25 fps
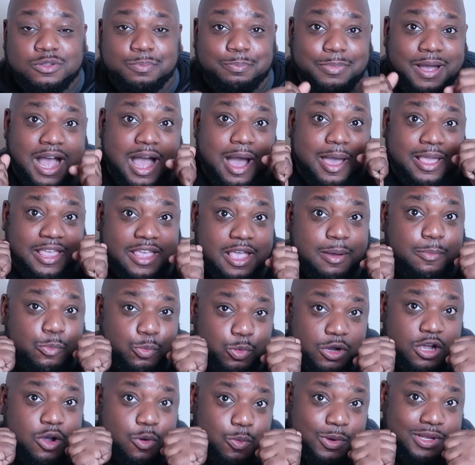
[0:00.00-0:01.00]
but I am
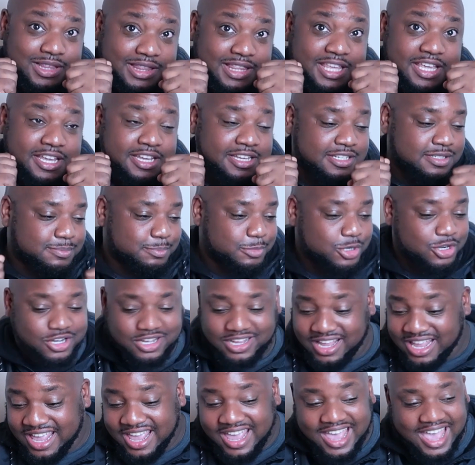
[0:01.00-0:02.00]
good with these, boy.